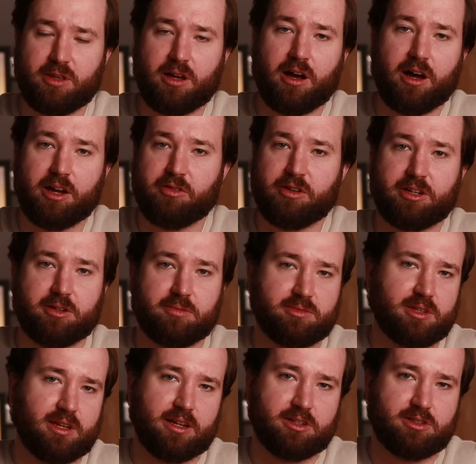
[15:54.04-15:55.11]
the higher income
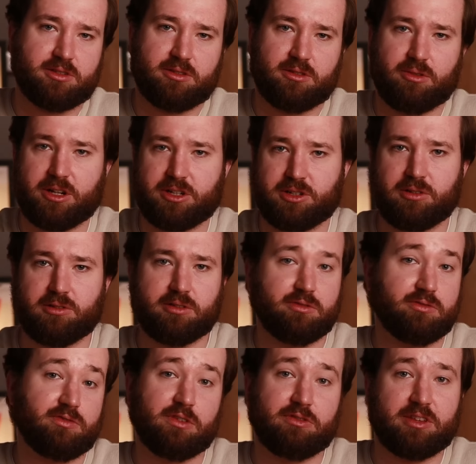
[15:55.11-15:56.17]
tax threshold
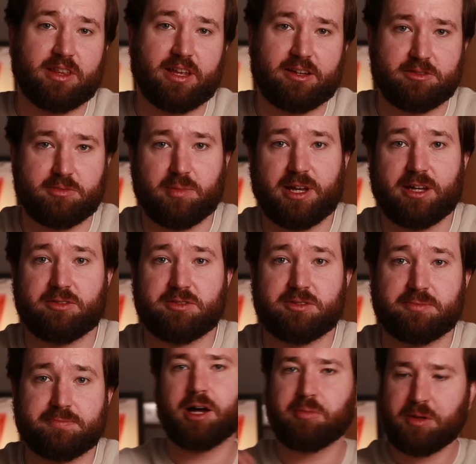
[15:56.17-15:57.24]
of
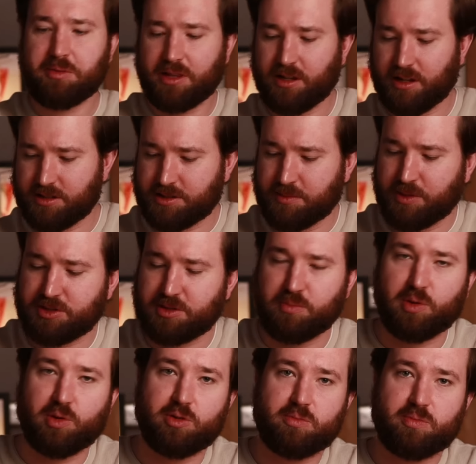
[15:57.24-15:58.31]
£50,000. And maybe the last and most
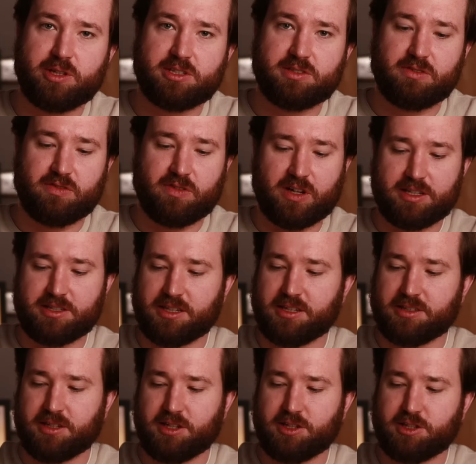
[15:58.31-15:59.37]
important piece of advice is